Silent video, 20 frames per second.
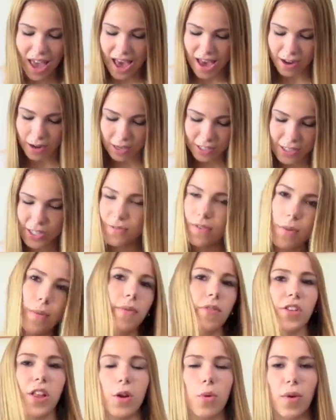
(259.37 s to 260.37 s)
And also if I'm
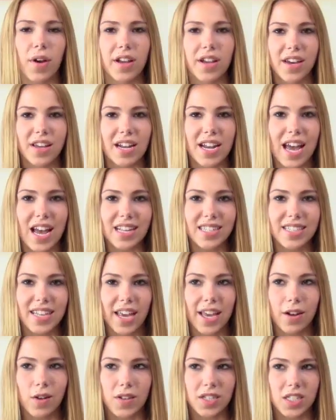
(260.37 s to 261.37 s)
ever like working on an
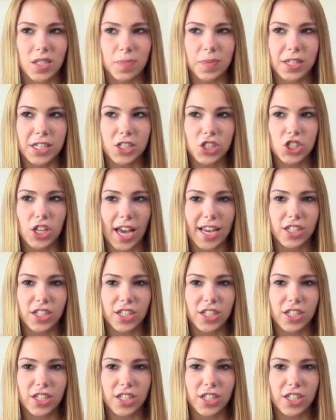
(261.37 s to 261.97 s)
essay or a speech,